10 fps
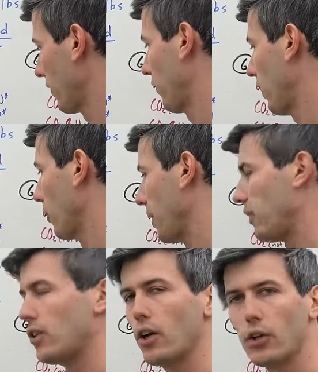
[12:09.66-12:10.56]
It still
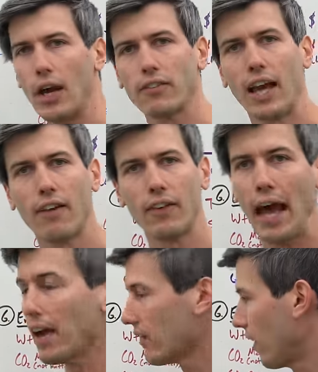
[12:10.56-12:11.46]
means, you know, you have to have
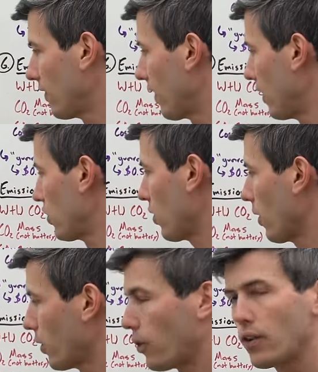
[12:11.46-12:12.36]
access to these
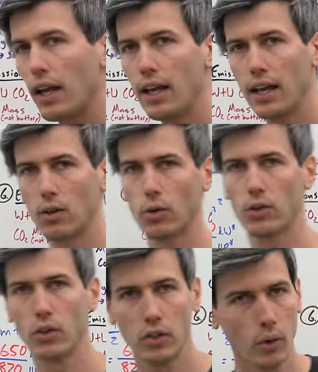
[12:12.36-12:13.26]
chargers in order
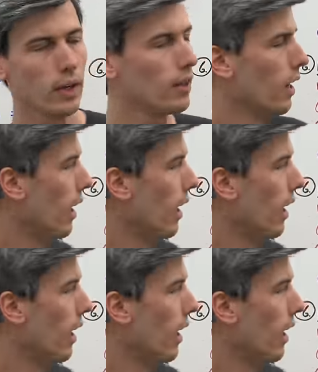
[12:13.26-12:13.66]
to do it.